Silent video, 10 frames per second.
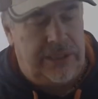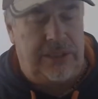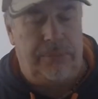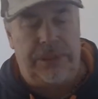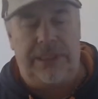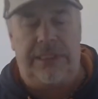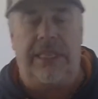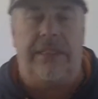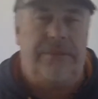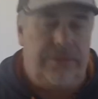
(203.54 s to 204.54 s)
as simple as
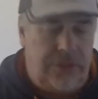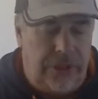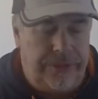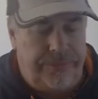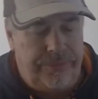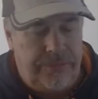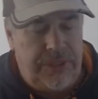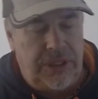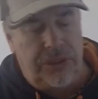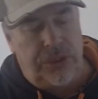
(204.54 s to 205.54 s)
that, right?
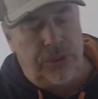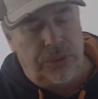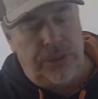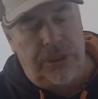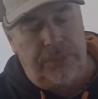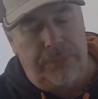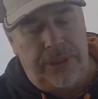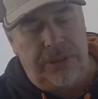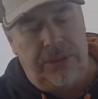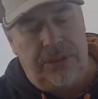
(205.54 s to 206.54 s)
Because it also
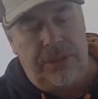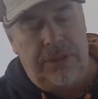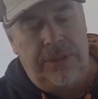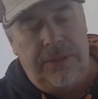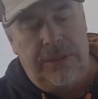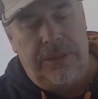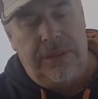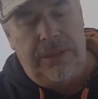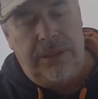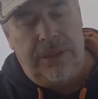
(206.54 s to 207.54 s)
depends on
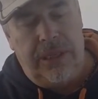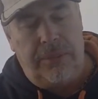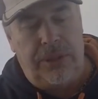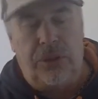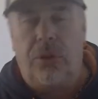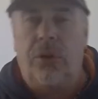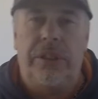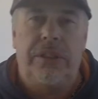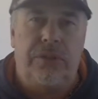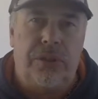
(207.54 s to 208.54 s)
how much
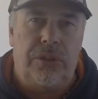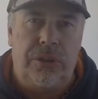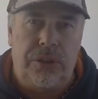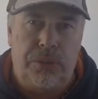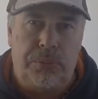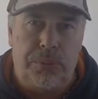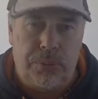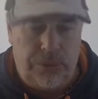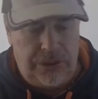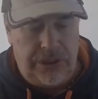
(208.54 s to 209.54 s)
line you've got on your
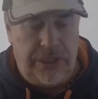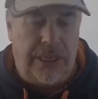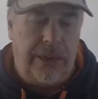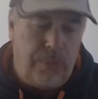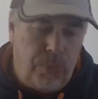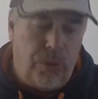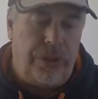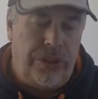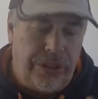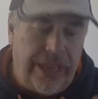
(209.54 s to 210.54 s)
spool and
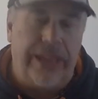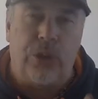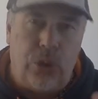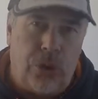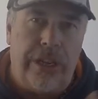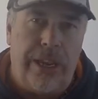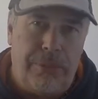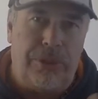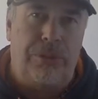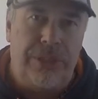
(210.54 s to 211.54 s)
what that
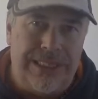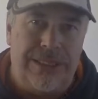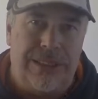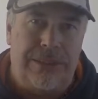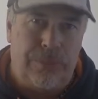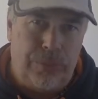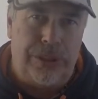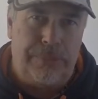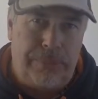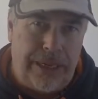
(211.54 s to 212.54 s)
diameter is
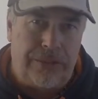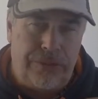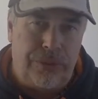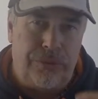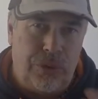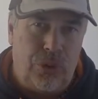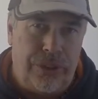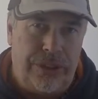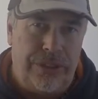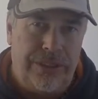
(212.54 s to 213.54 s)
with it packed full of
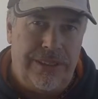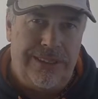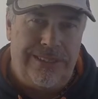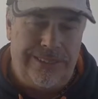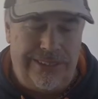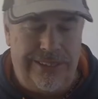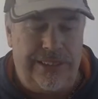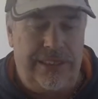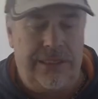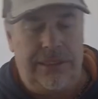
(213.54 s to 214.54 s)
line, right?
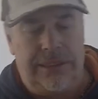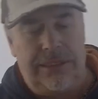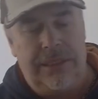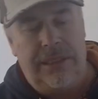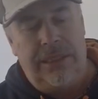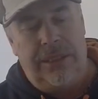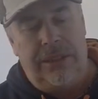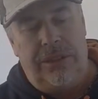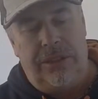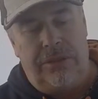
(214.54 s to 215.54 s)
Because
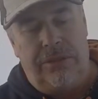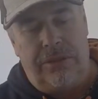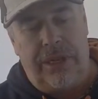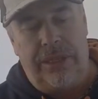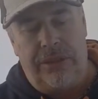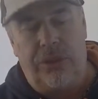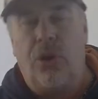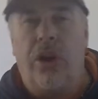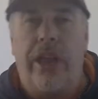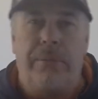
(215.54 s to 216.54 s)
the greater the
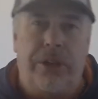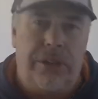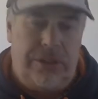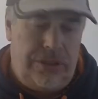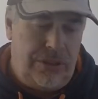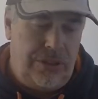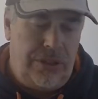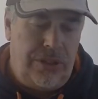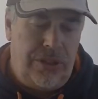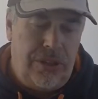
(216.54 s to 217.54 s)
diameter
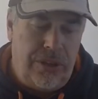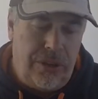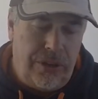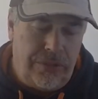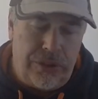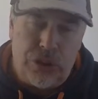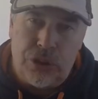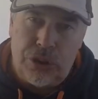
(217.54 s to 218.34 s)
of the